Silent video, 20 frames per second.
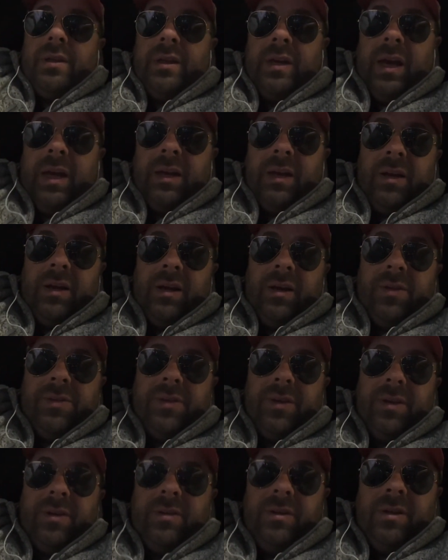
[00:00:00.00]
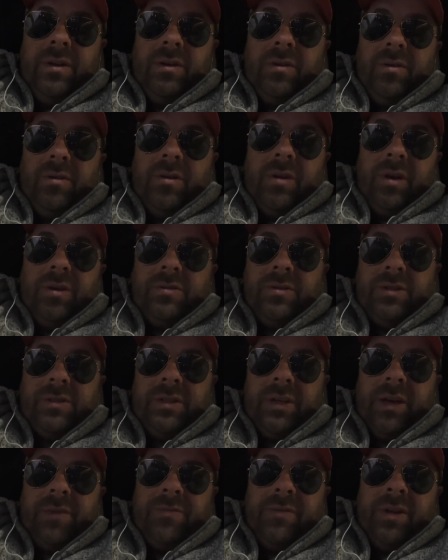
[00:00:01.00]
The guy got healthy and need a new coaching
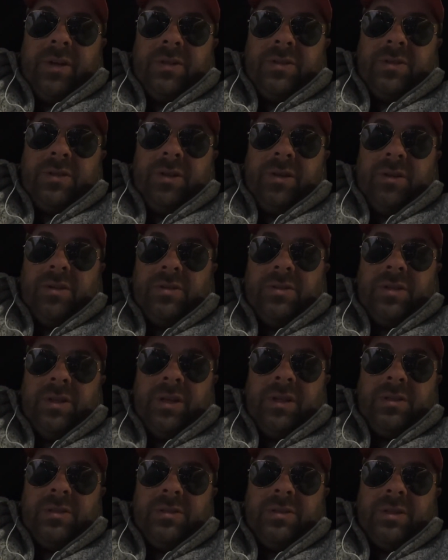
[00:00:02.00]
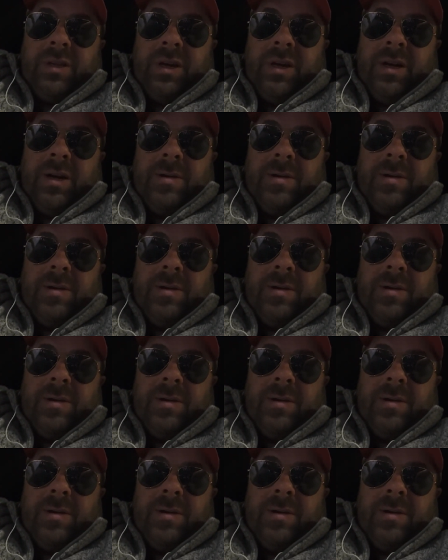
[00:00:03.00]
staff next year, says